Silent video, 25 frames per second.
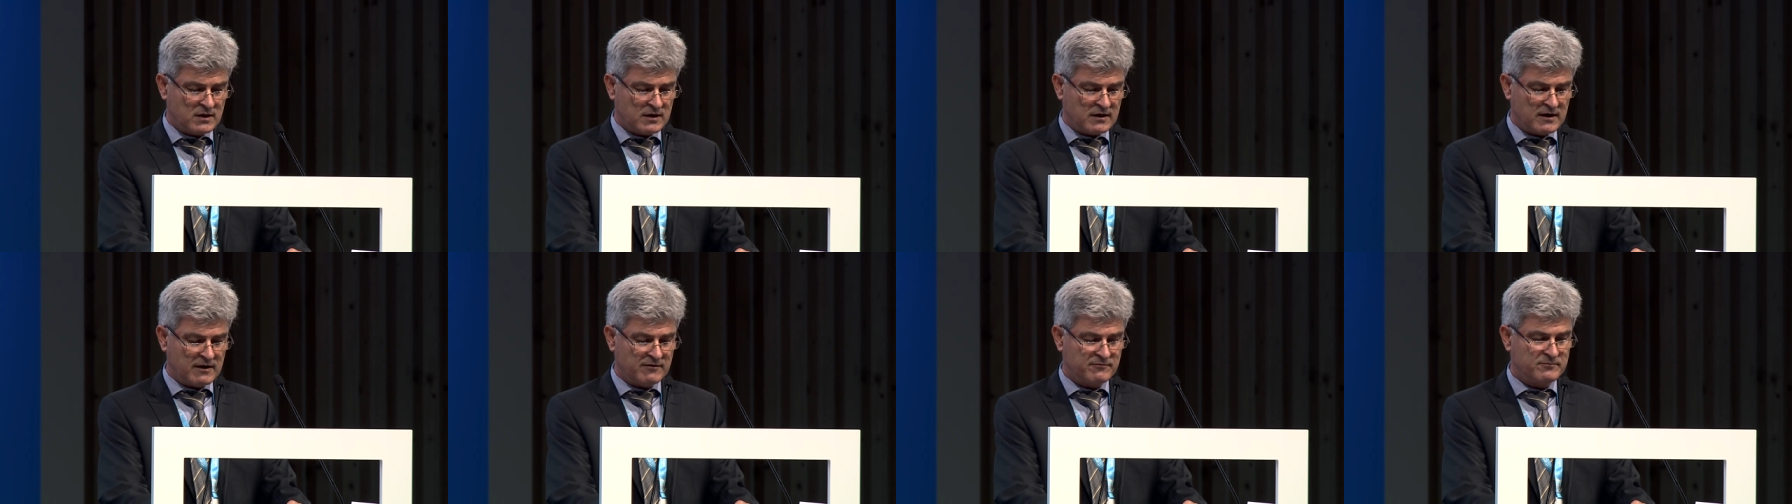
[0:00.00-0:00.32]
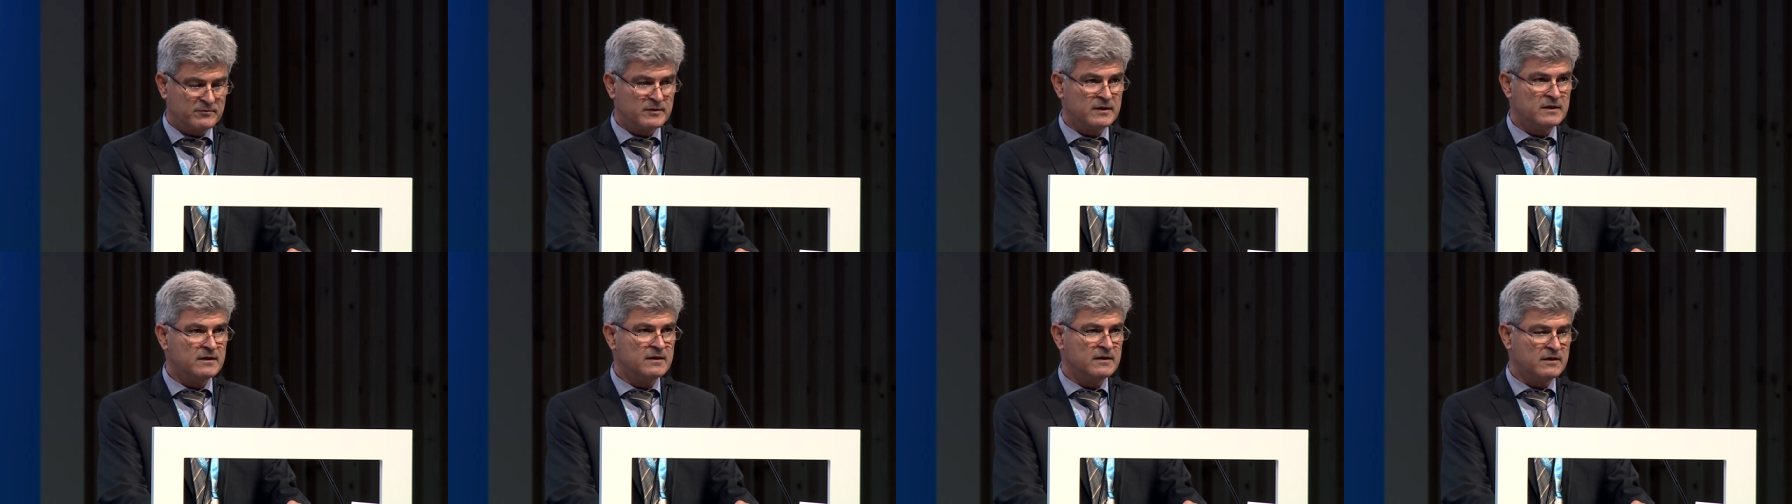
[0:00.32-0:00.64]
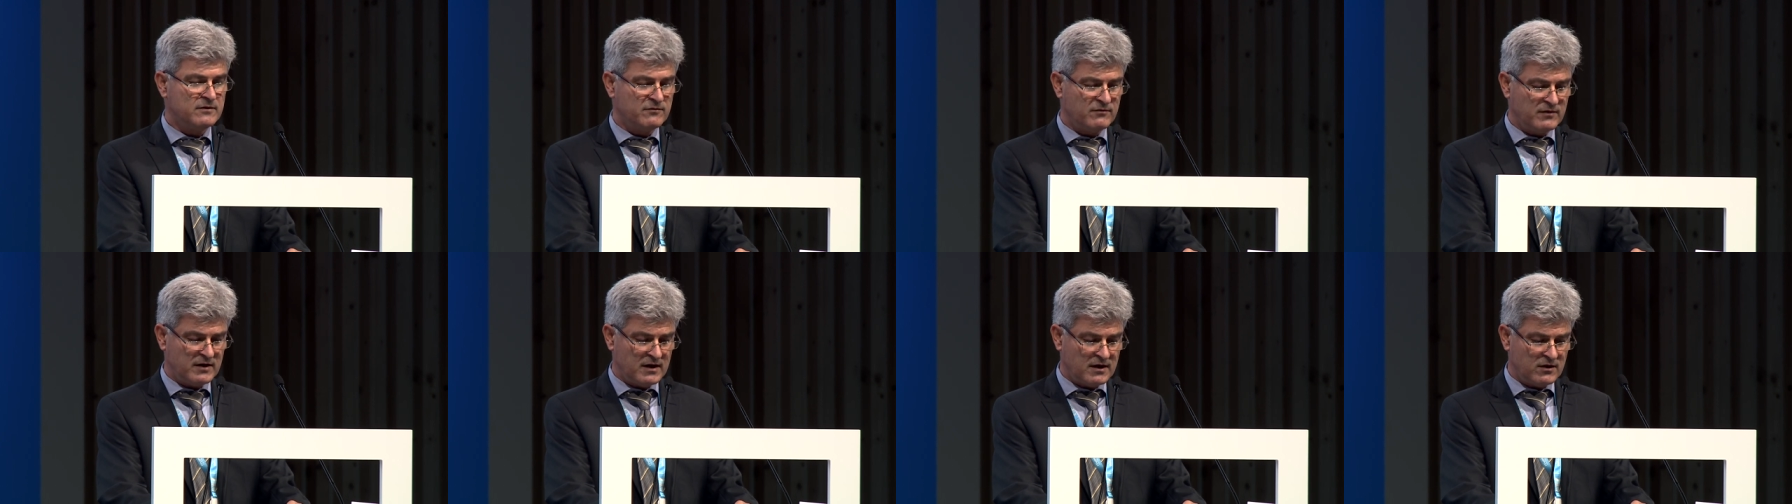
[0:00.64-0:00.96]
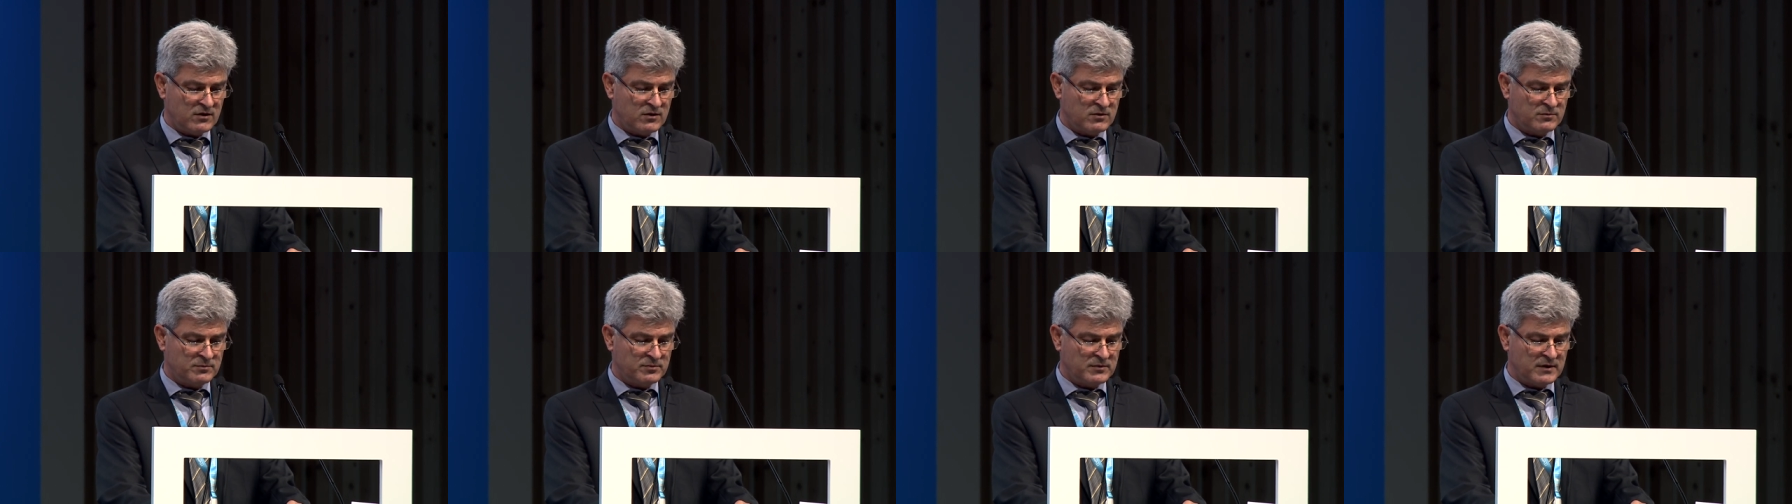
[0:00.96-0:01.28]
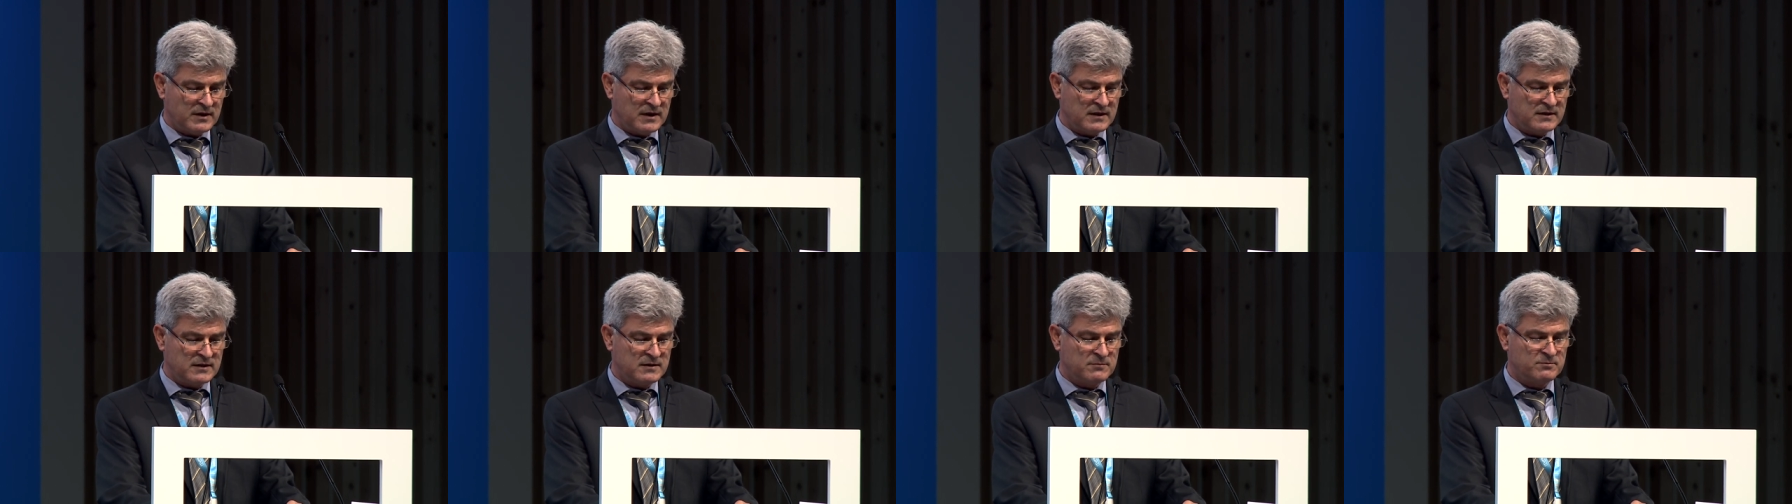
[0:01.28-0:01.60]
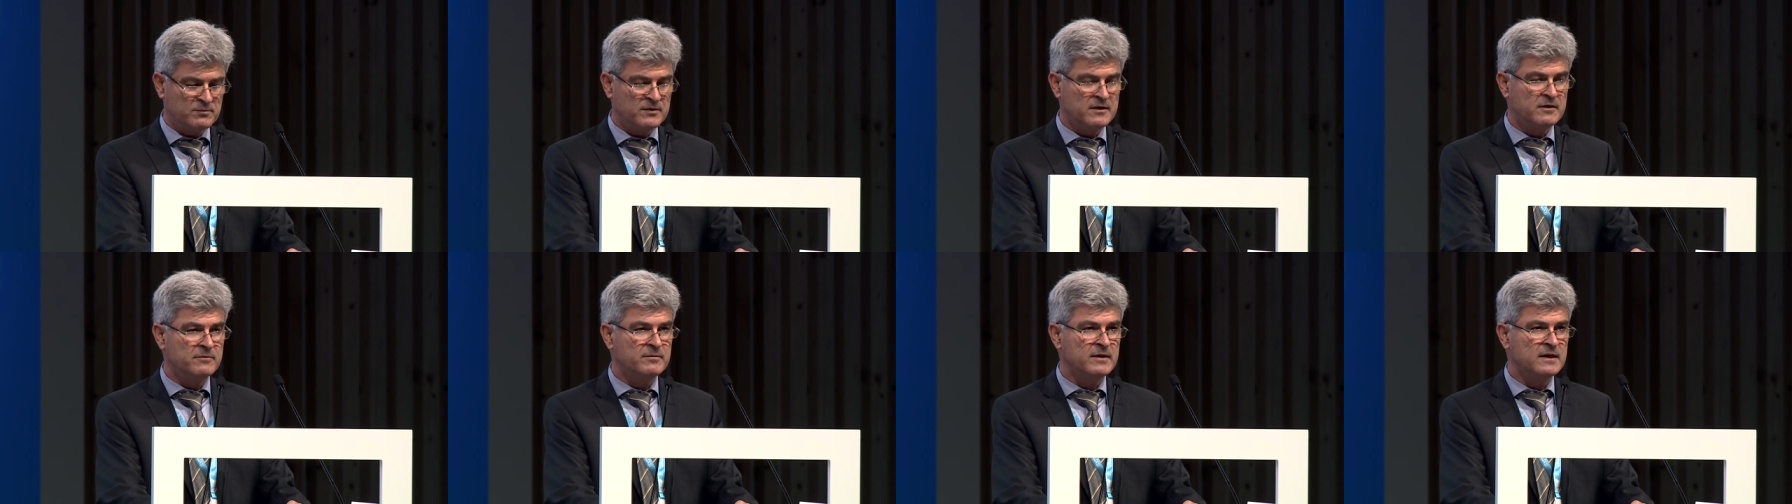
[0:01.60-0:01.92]
have been developed and
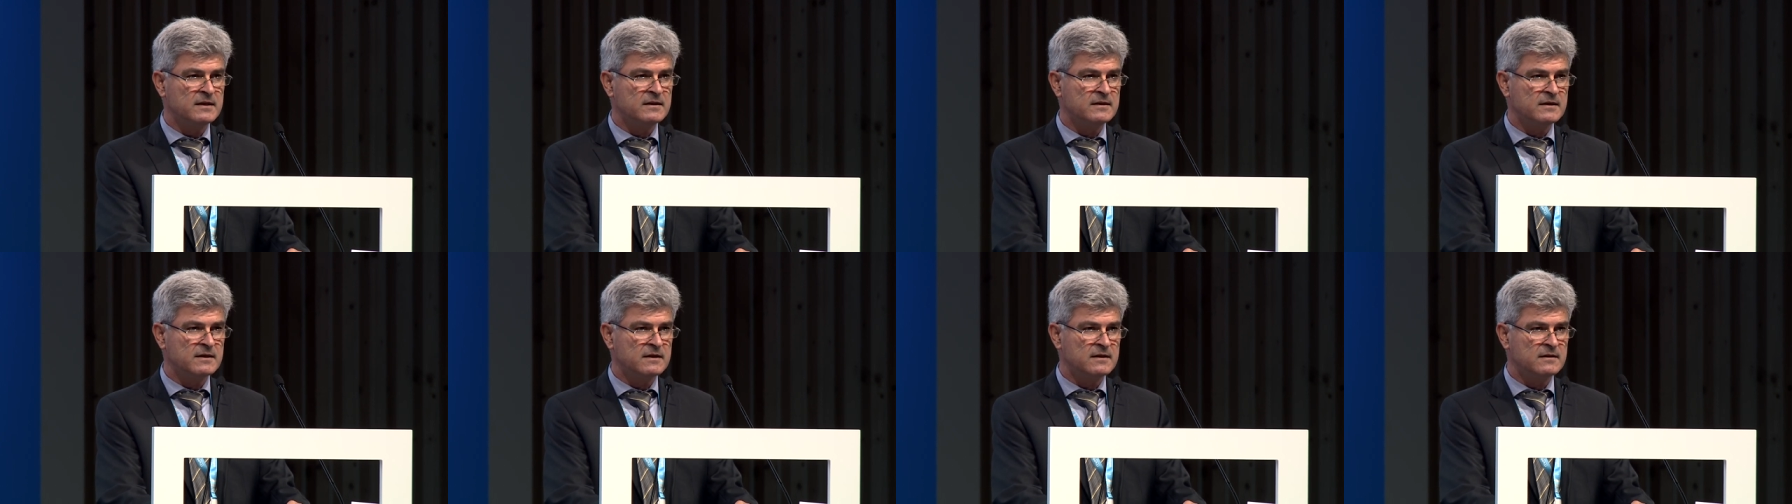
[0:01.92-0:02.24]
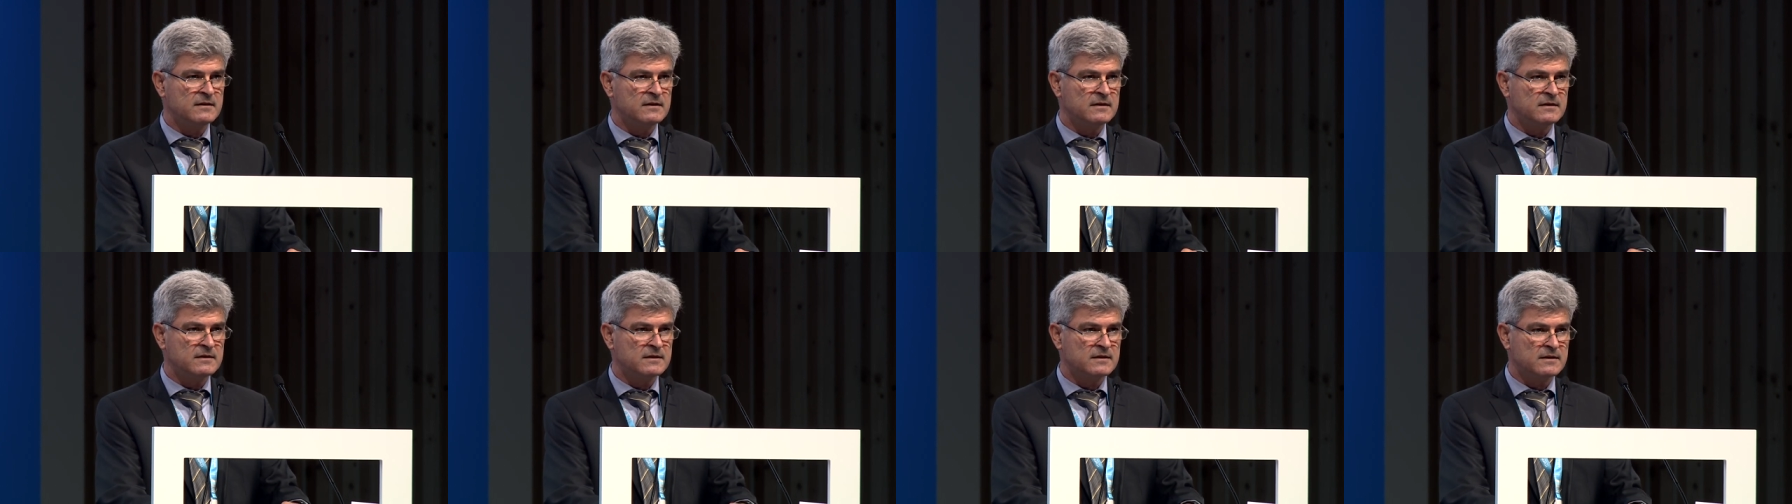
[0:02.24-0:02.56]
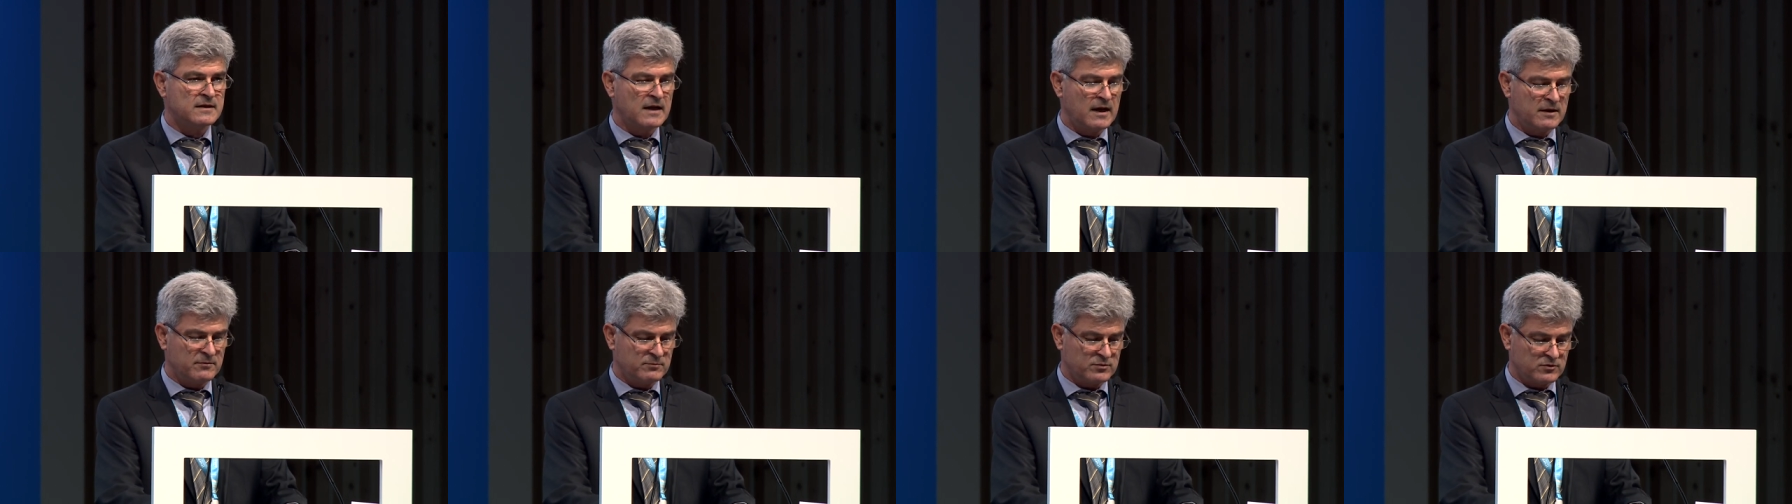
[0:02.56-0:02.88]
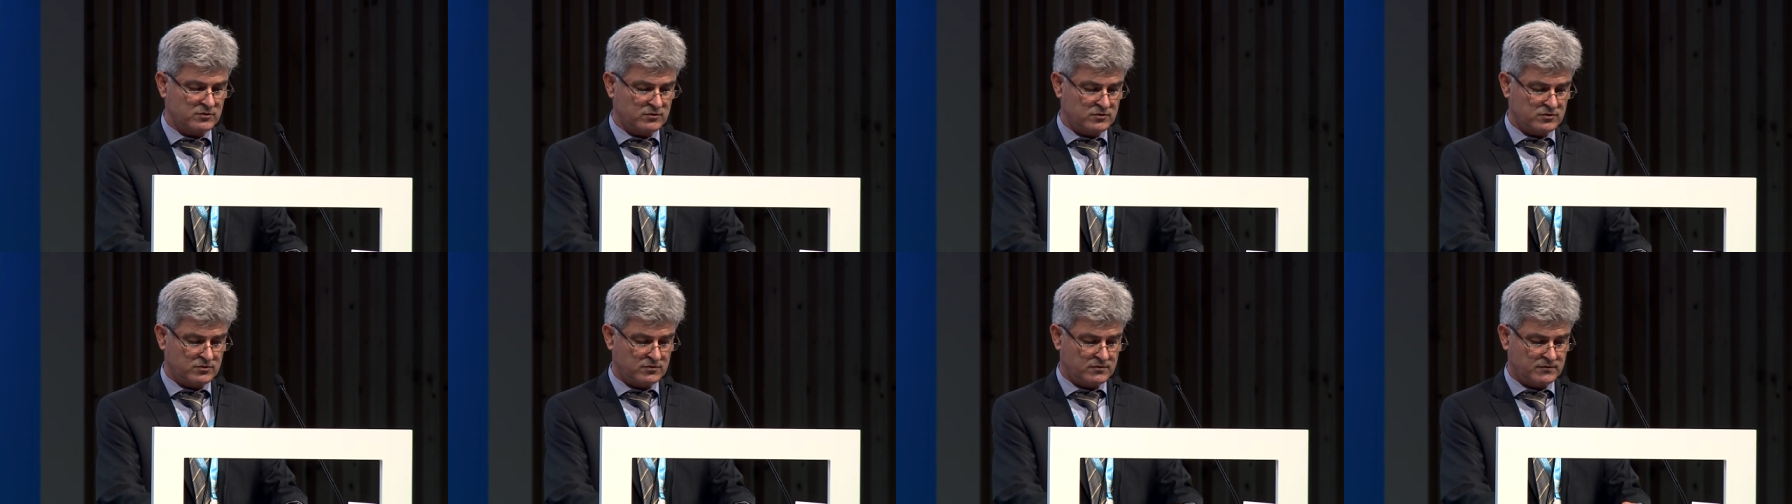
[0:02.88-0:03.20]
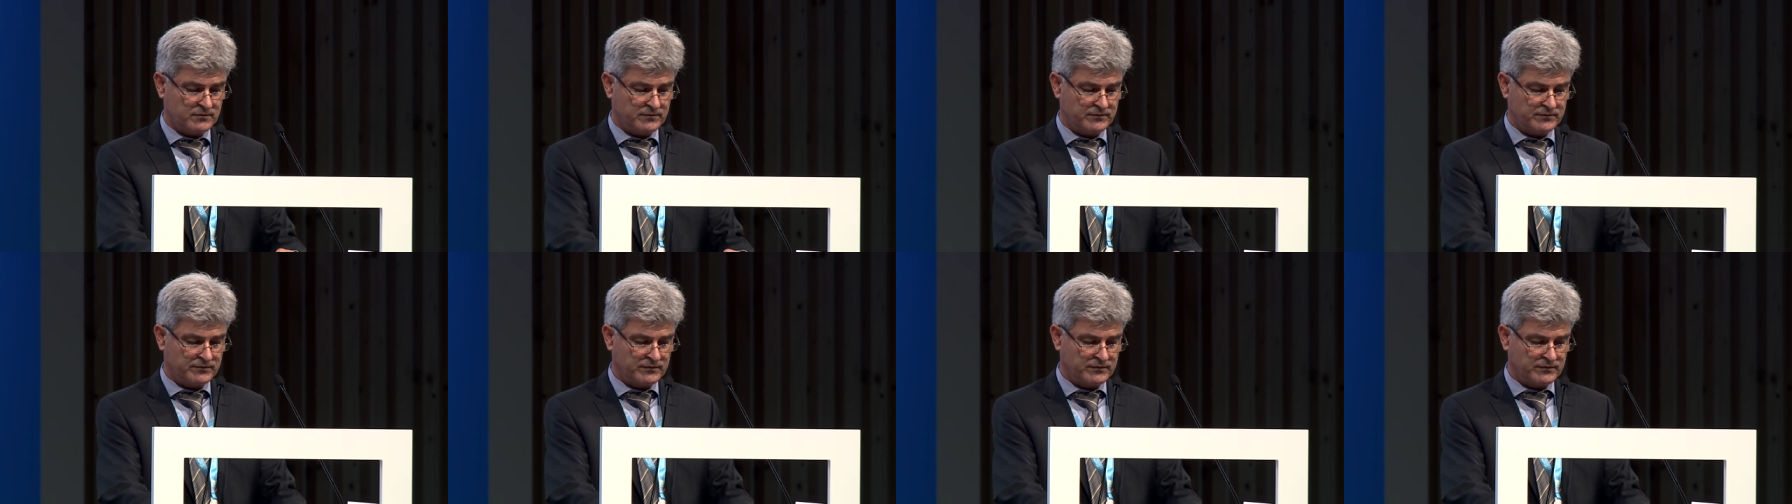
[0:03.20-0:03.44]
implemented in Cyprus.